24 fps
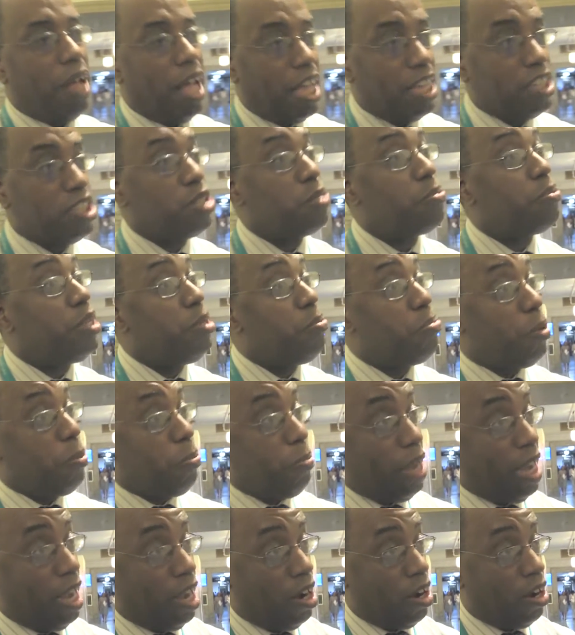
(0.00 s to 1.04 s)
possibly
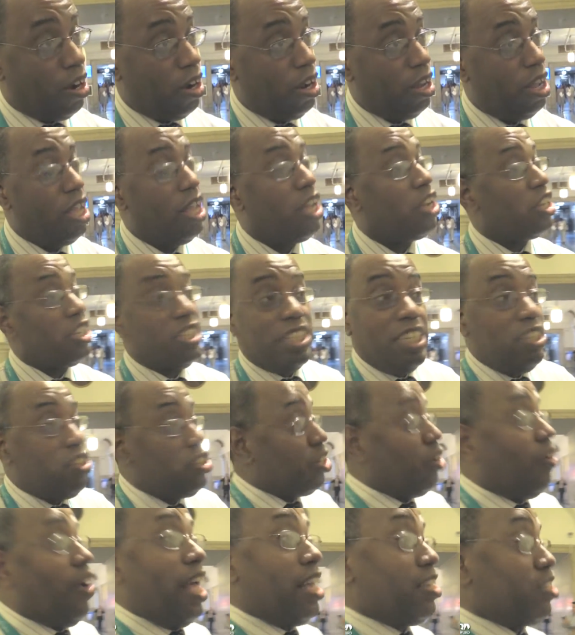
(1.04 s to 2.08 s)
prepare, because he
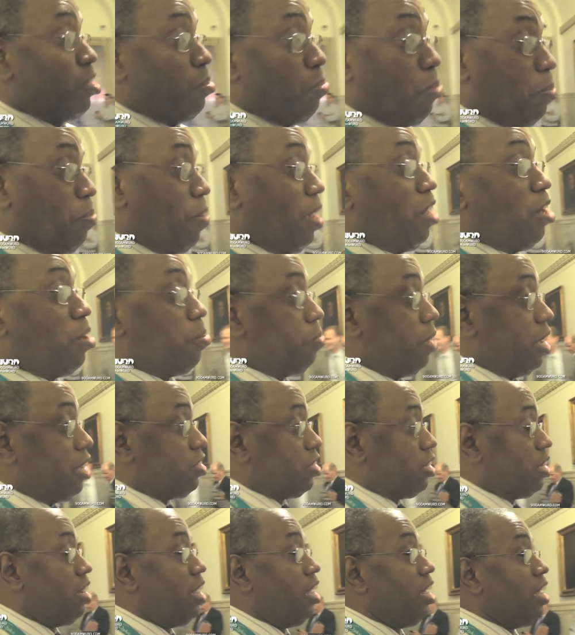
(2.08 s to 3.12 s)
still has to prepare a
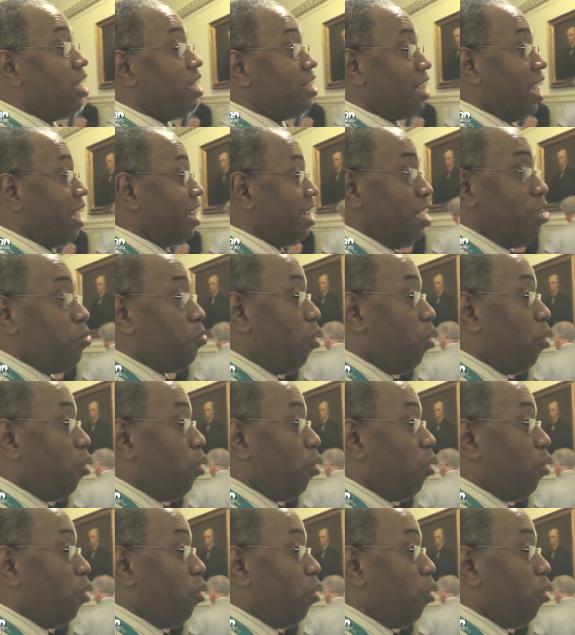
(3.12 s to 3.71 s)
budget, that he